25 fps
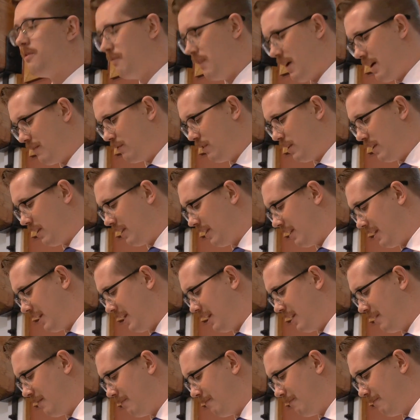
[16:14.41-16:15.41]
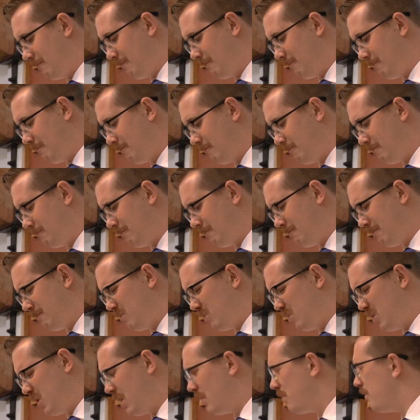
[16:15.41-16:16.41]
Reverend Lee.
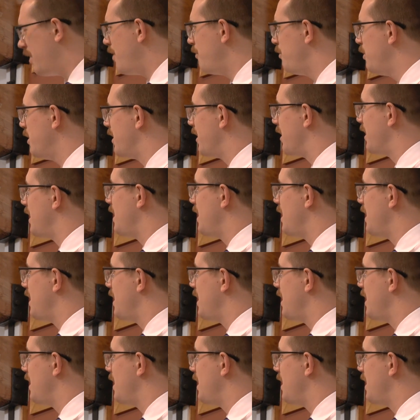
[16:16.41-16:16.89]
Reverend